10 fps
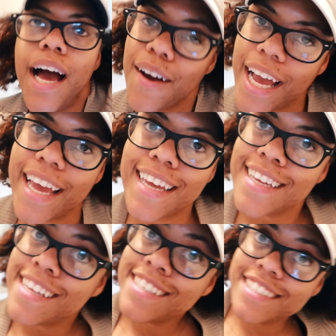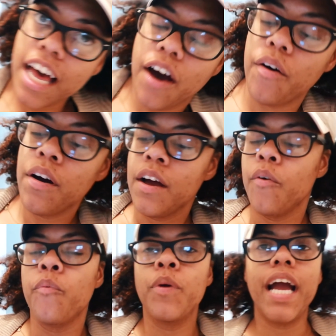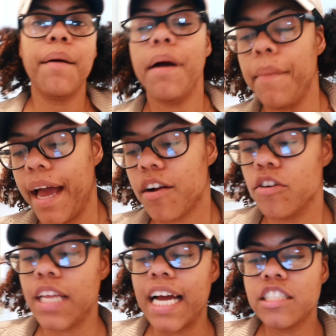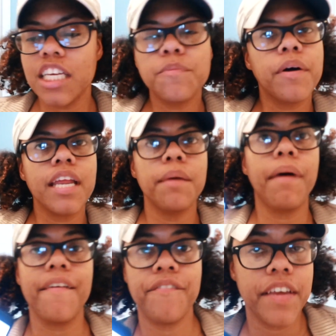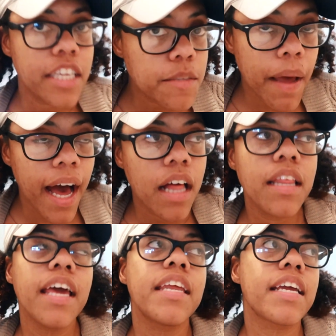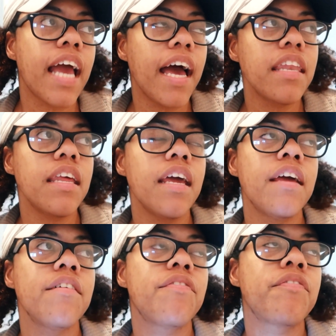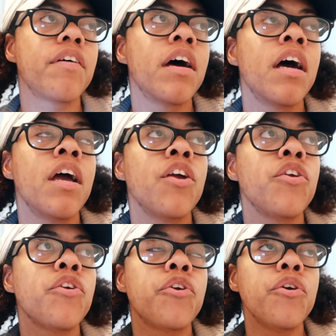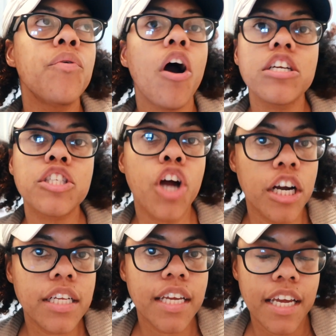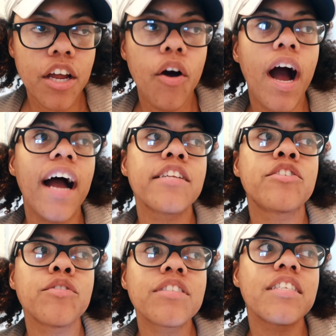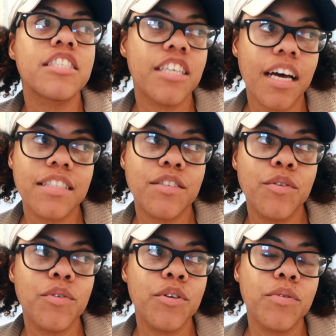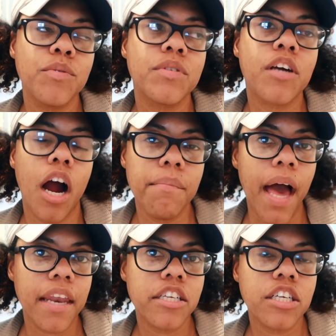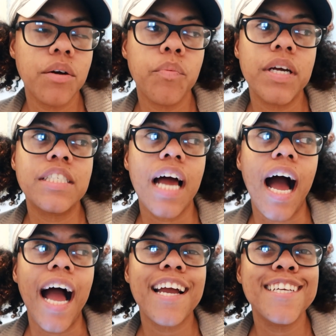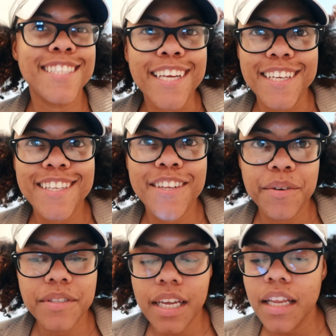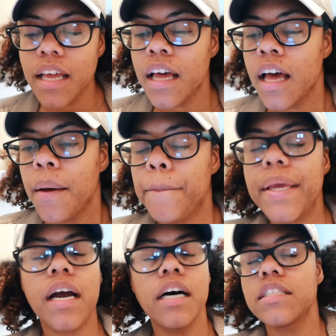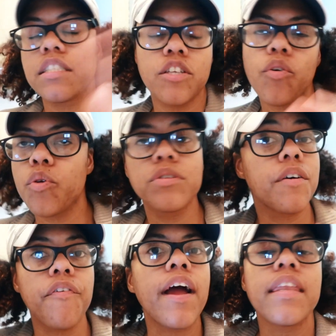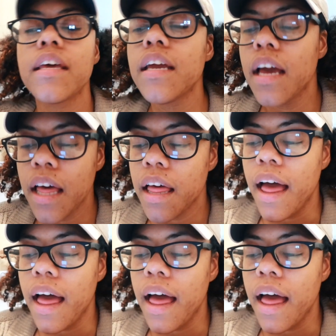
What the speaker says: Okay, so we got my macros. I just put it in MyFitnessPal, and again, if you are starting keto, I do suggest you use Carb Manager, which I considered using because it's so user-friendly.